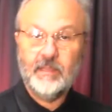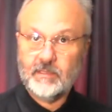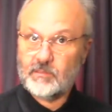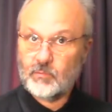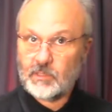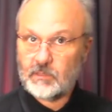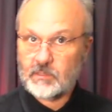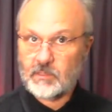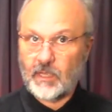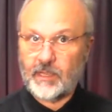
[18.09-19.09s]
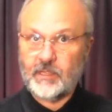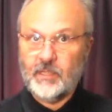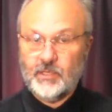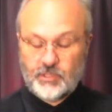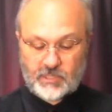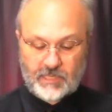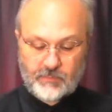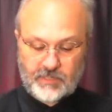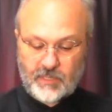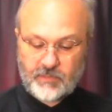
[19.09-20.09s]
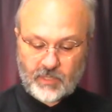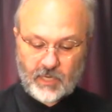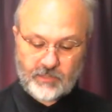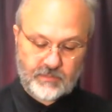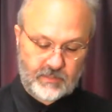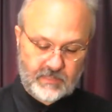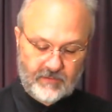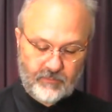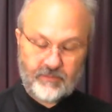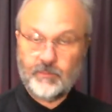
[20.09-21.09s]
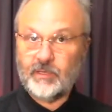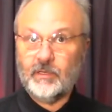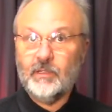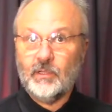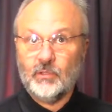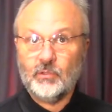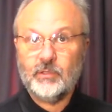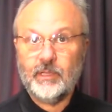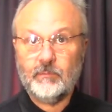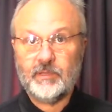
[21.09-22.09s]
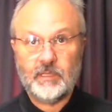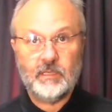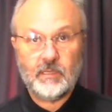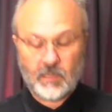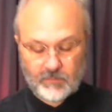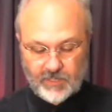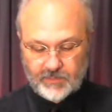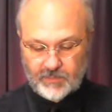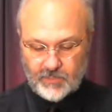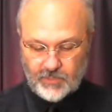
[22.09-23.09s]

This is what it looks like. Just like with the other card tricks that we've been learning with the key card method,